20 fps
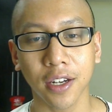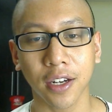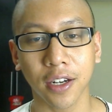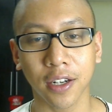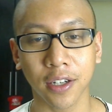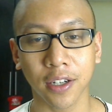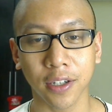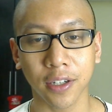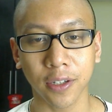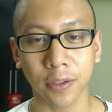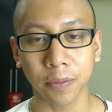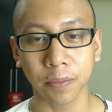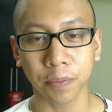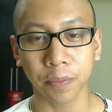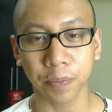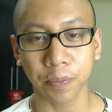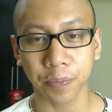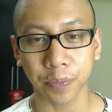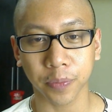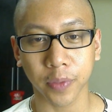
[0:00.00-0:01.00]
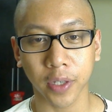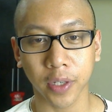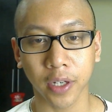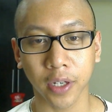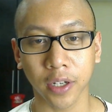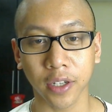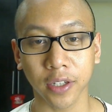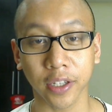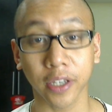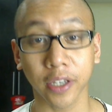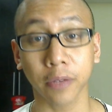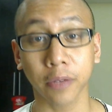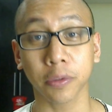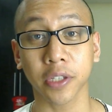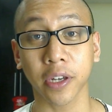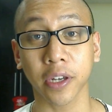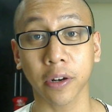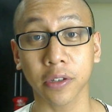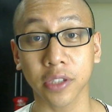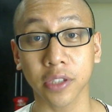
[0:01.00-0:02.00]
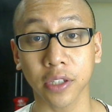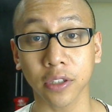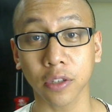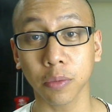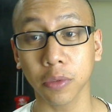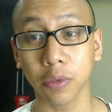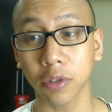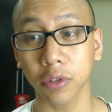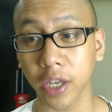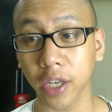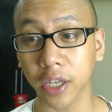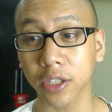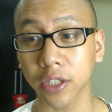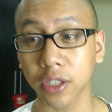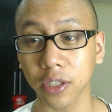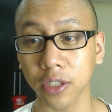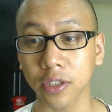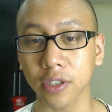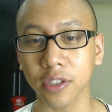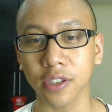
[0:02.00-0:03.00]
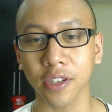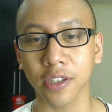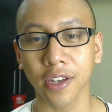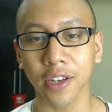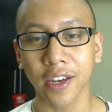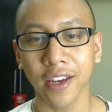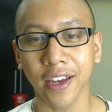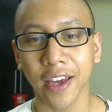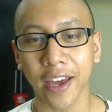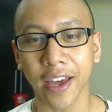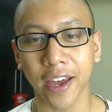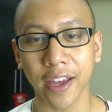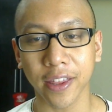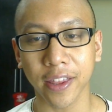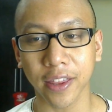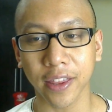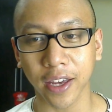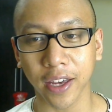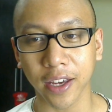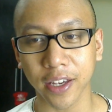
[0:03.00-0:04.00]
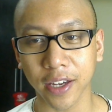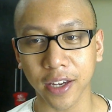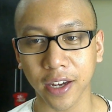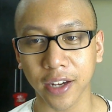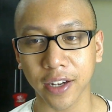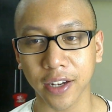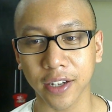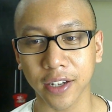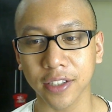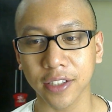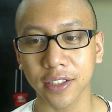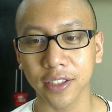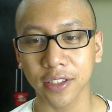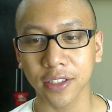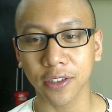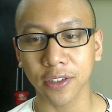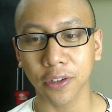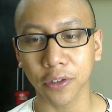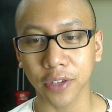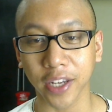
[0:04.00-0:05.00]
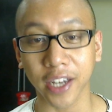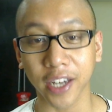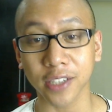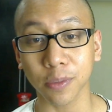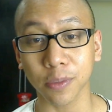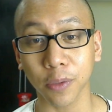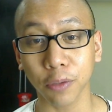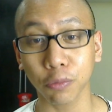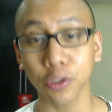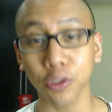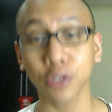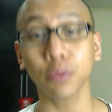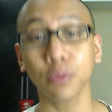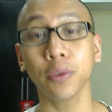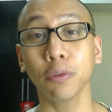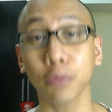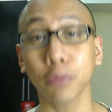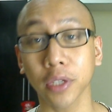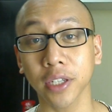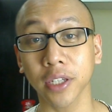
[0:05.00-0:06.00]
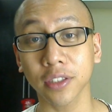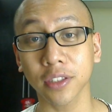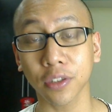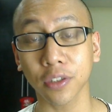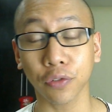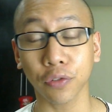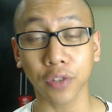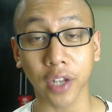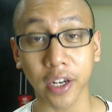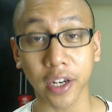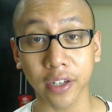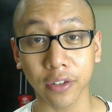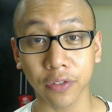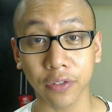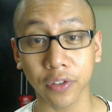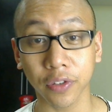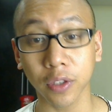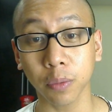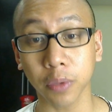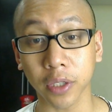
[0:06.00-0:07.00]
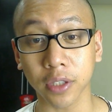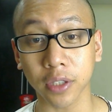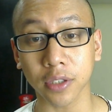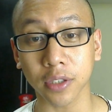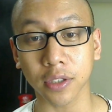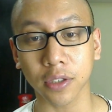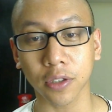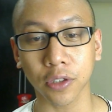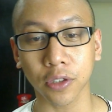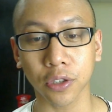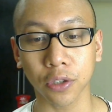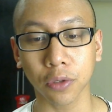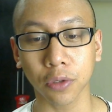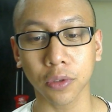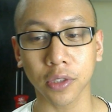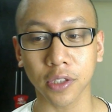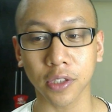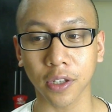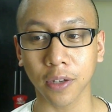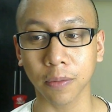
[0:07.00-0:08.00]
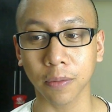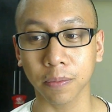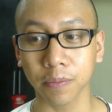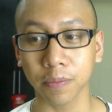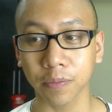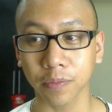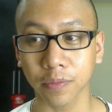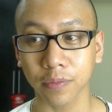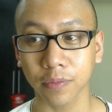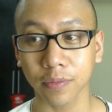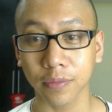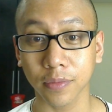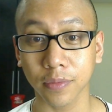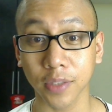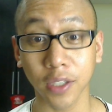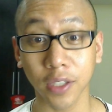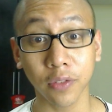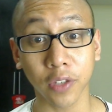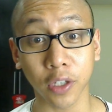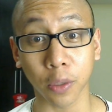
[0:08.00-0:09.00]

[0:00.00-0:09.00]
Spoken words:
It was Harrison Communications, and they asked me, would you be willing to fly to Philippines to shoot some TV